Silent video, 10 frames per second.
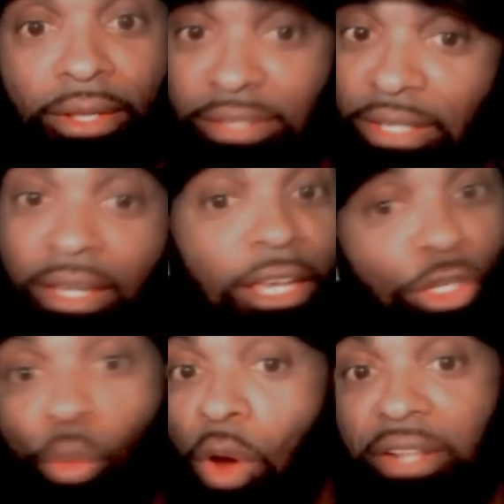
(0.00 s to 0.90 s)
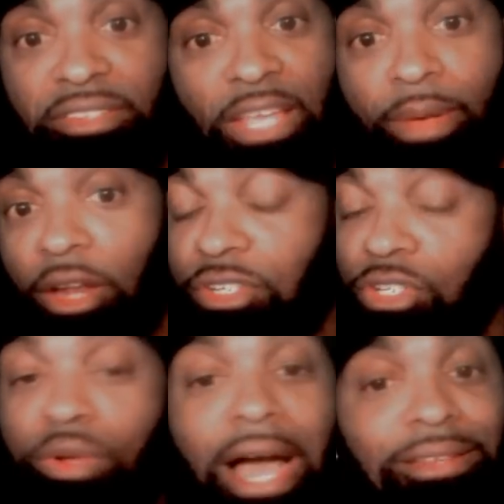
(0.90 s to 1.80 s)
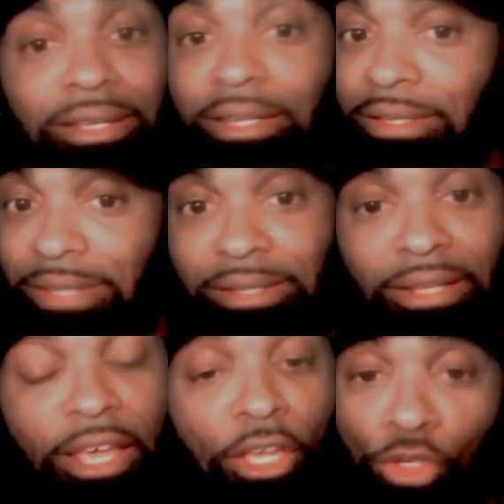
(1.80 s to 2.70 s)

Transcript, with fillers: See, you won't got the same energy. You guys inconsistent.